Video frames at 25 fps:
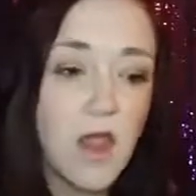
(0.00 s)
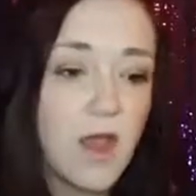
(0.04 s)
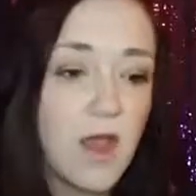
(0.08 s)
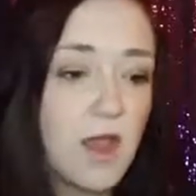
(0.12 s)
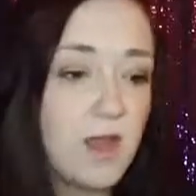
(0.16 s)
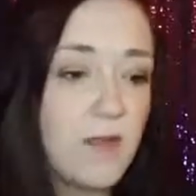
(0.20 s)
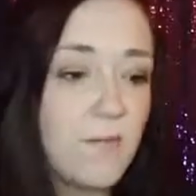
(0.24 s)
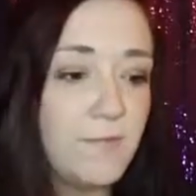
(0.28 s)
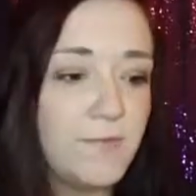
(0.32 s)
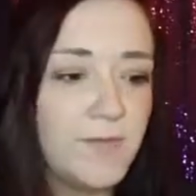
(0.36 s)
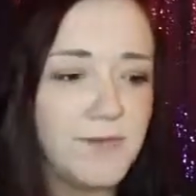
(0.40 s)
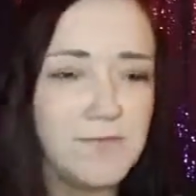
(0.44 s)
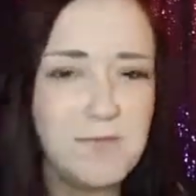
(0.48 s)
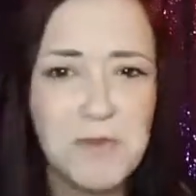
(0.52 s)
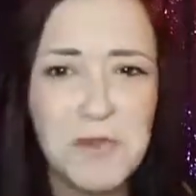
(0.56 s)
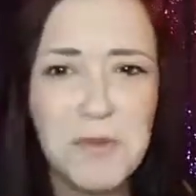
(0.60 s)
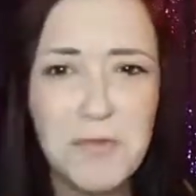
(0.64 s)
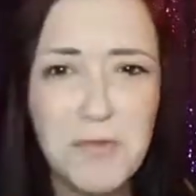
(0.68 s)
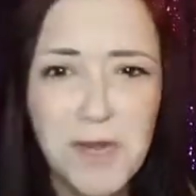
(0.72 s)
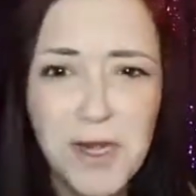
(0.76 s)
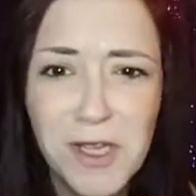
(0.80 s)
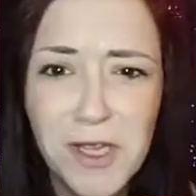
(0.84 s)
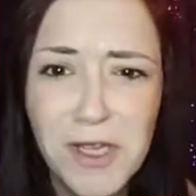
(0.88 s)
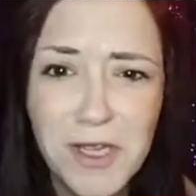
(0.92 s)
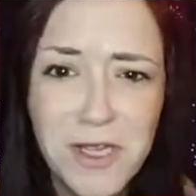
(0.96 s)
If you
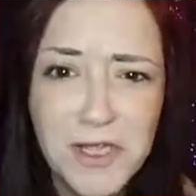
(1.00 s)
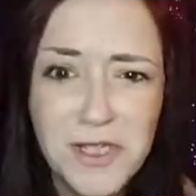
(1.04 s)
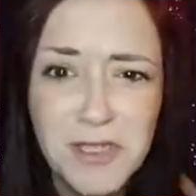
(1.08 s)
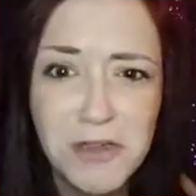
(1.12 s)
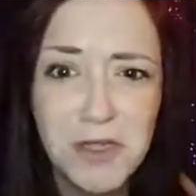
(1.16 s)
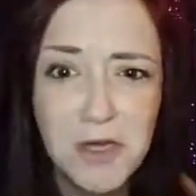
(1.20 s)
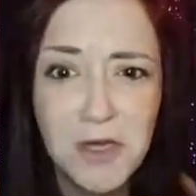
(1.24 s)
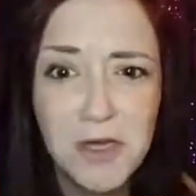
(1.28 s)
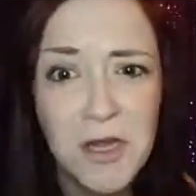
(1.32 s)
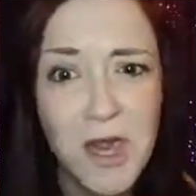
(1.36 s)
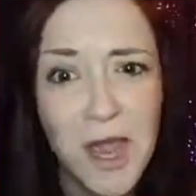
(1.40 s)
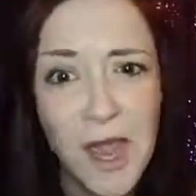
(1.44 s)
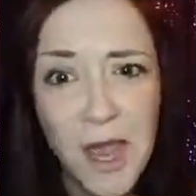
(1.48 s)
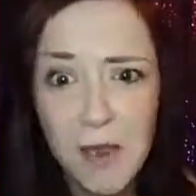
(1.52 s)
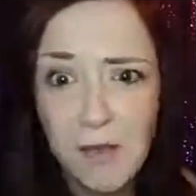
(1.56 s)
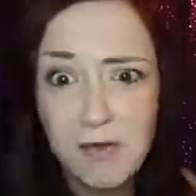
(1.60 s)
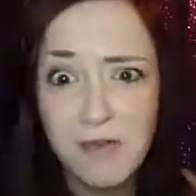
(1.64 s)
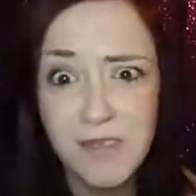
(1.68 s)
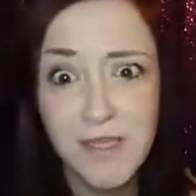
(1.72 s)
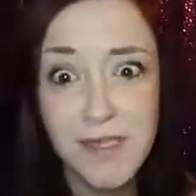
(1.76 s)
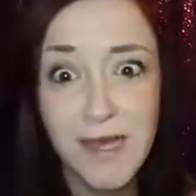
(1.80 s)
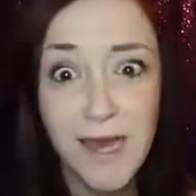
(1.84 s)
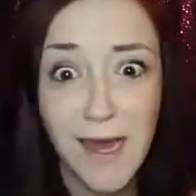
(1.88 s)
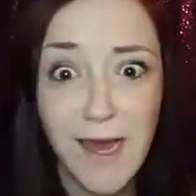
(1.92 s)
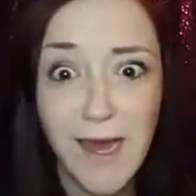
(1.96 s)
want to learn how
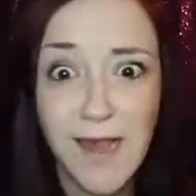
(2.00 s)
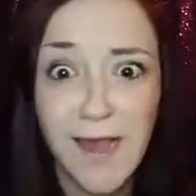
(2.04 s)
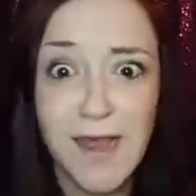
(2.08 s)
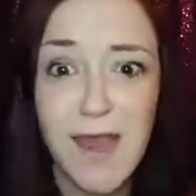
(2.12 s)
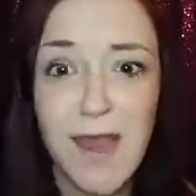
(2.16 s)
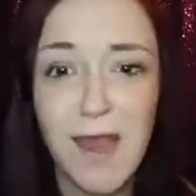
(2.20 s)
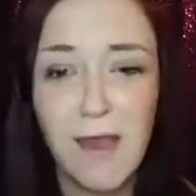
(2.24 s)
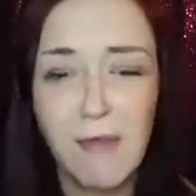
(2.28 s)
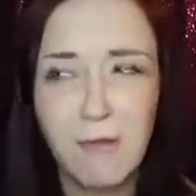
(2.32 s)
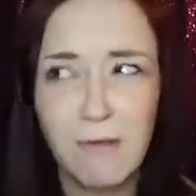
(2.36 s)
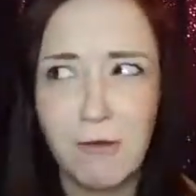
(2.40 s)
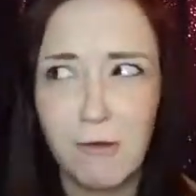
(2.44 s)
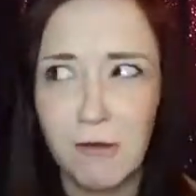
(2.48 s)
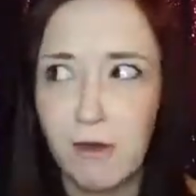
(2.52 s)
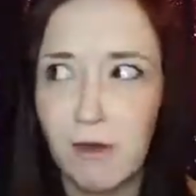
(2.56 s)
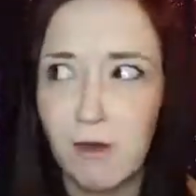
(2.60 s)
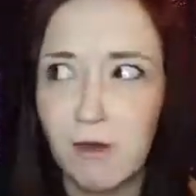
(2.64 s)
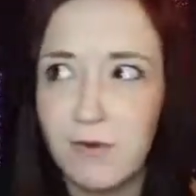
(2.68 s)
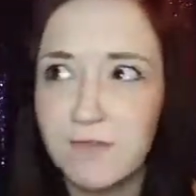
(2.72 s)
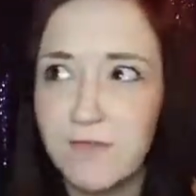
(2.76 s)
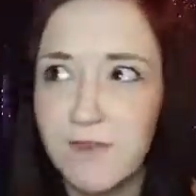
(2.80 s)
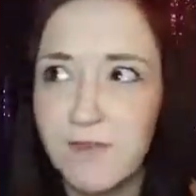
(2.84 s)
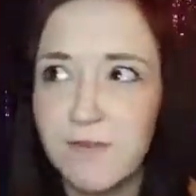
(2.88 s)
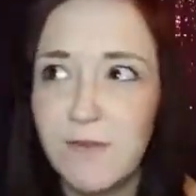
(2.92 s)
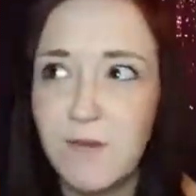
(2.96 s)
to kayak,
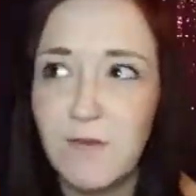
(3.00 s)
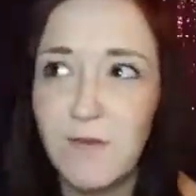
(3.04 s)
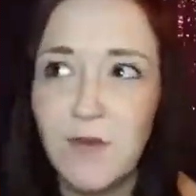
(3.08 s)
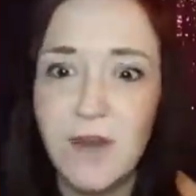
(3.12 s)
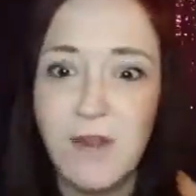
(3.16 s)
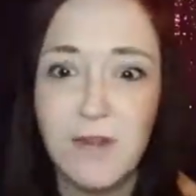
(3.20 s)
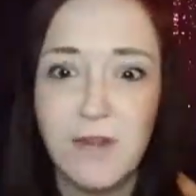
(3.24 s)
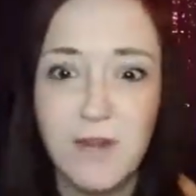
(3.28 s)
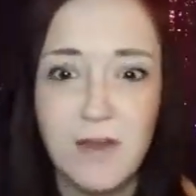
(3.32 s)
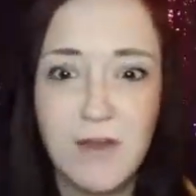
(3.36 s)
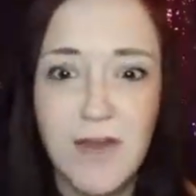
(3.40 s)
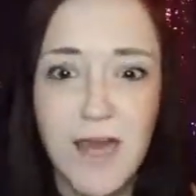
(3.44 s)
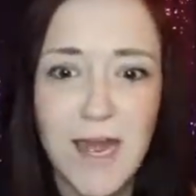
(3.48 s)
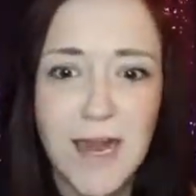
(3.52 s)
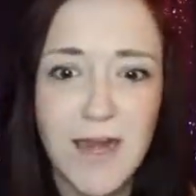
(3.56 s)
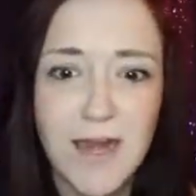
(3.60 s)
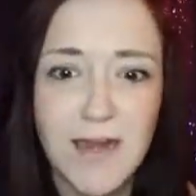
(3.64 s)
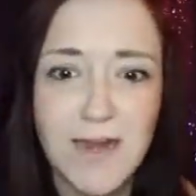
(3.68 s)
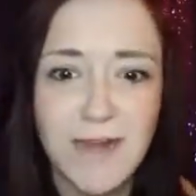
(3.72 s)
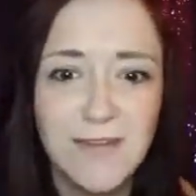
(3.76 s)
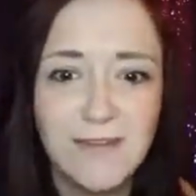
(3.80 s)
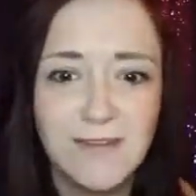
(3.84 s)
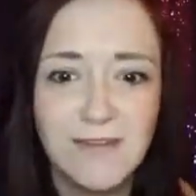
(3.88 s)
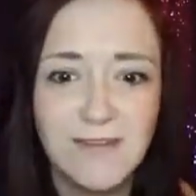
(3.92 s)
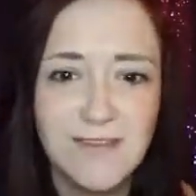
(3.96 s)
or if you want to learn how
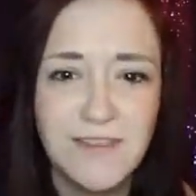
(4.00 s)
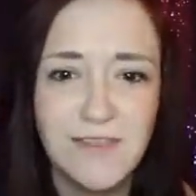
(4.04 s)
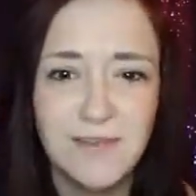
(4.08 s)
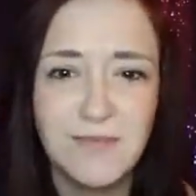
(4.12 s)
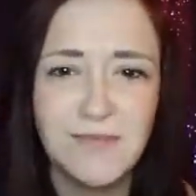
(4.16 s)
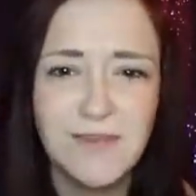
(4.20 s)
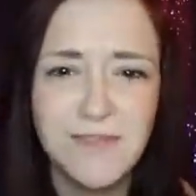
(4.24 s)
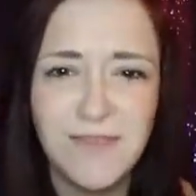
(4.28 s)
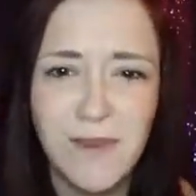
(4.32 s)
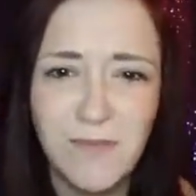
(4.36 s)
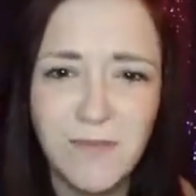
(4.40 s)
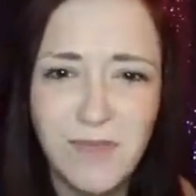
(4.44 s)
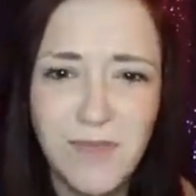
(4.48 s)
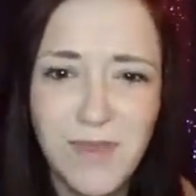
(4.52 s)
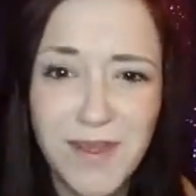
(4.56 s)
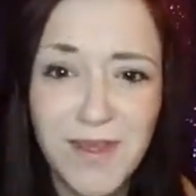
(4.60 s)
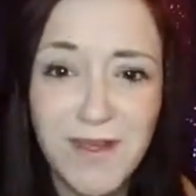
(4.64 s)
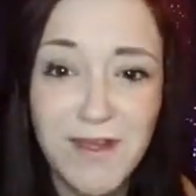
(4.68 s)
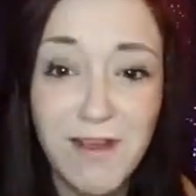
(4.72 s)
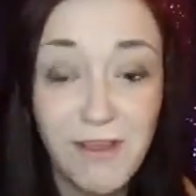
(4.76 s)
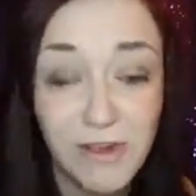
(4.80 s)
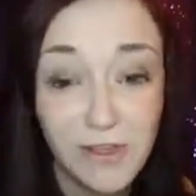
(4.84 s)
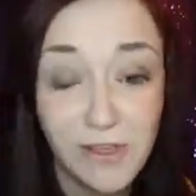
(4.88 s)
to do something,